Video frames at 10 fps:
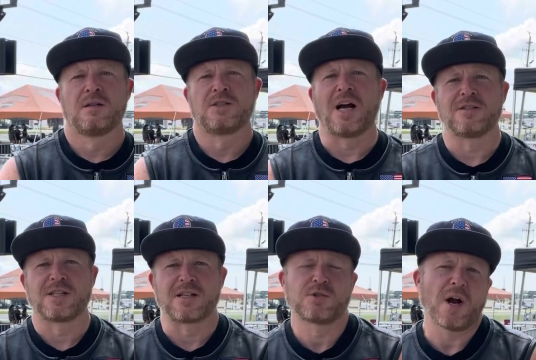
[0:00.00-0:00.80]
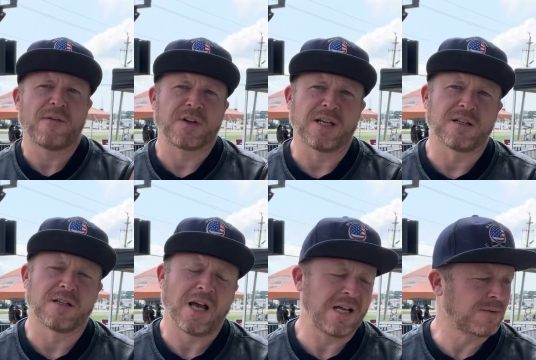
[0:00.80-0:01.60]
Child sex
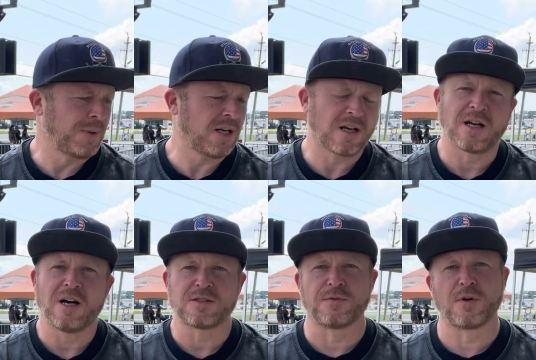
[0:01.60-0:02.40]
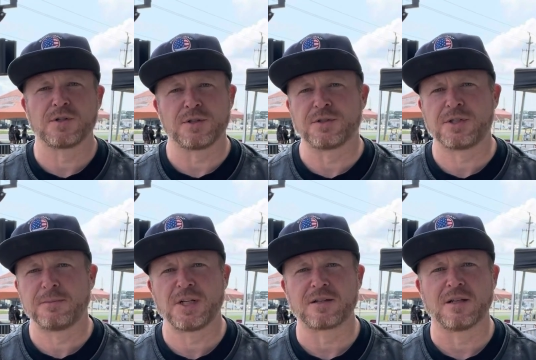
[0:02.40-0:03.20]
trafficking has been a controversial
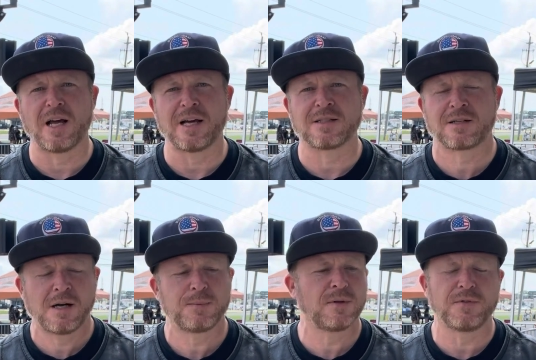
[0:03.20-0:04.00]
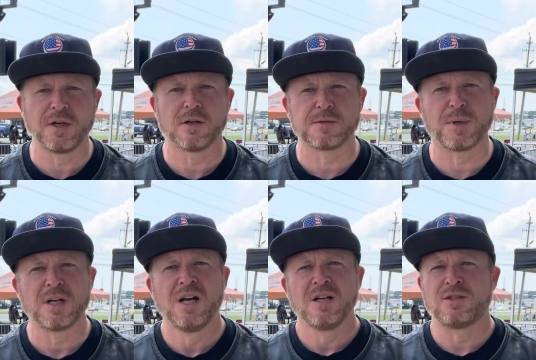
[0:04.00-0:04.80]
subject the last couple of years, but
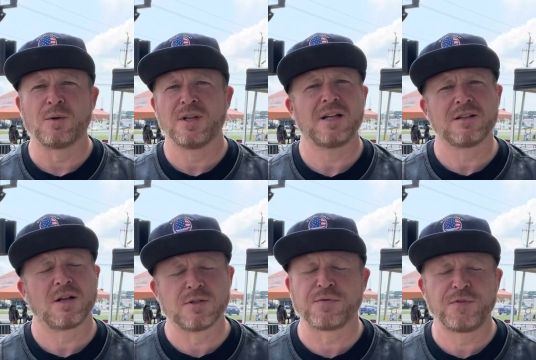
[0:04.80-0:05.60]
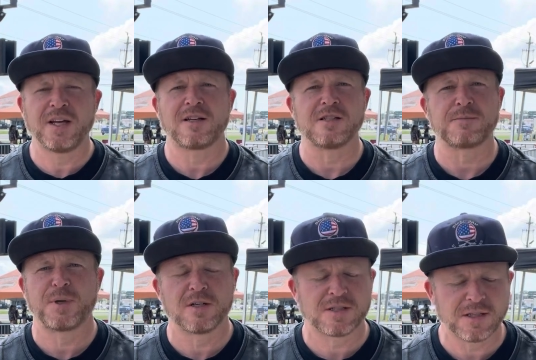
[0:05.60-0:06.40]
don't let those fake
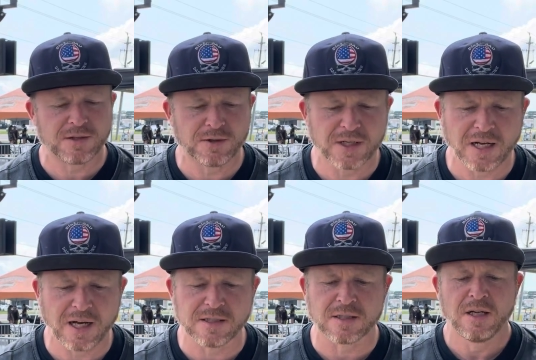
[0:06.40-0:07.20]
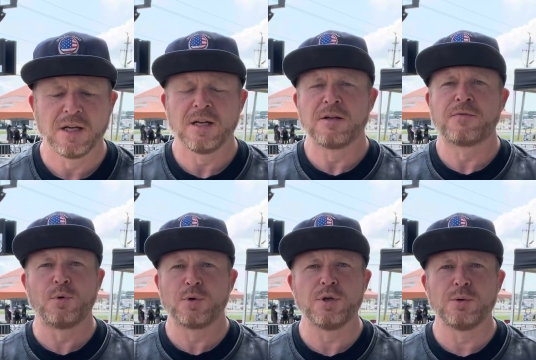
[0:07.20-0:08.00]
conspiracy theory guys
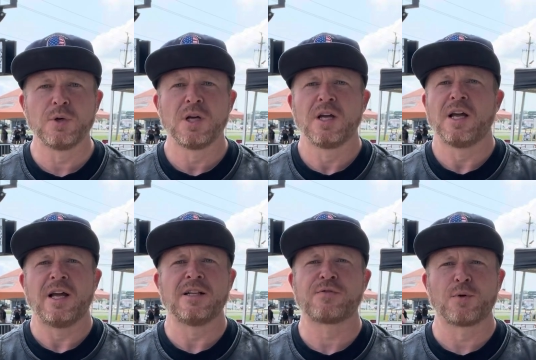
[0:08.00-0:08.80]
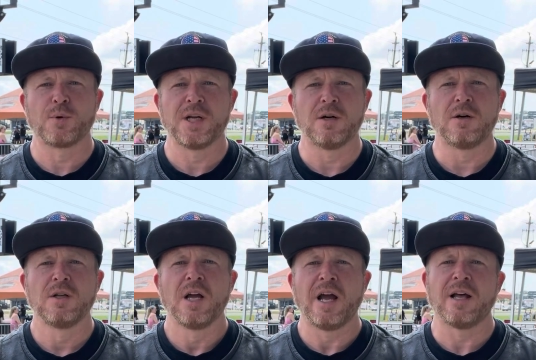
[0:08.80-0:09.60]
fool you. It's for real,
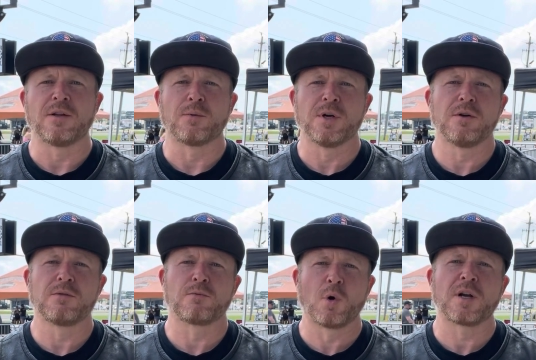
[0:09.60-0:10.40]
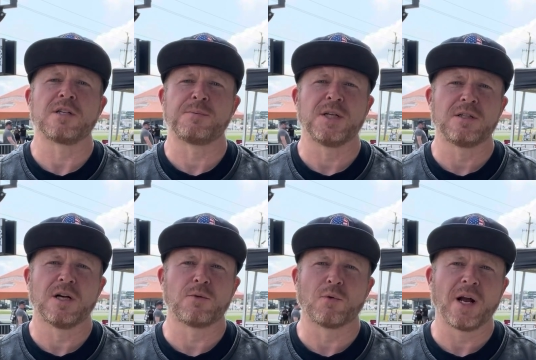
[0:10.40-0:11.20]
and the real work is being
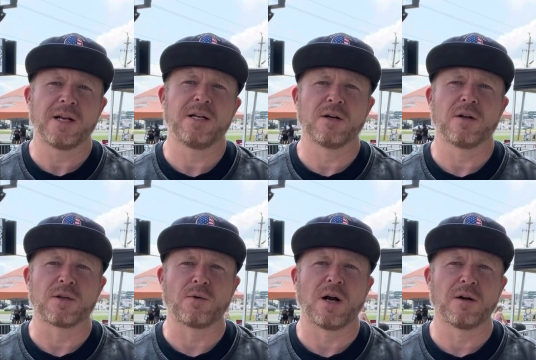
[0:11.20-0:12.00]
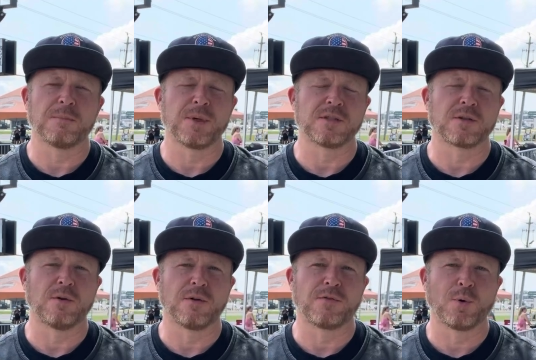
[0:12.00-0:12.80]
done right here on the ground in
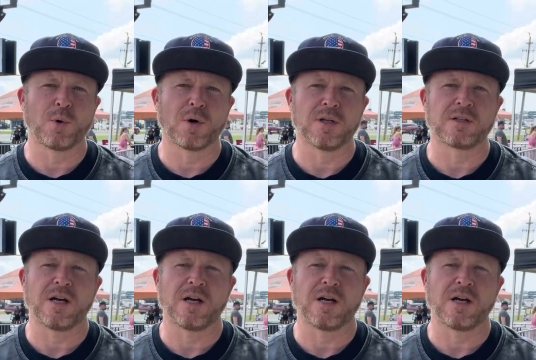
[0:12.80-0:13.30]
Pensacola, Florida to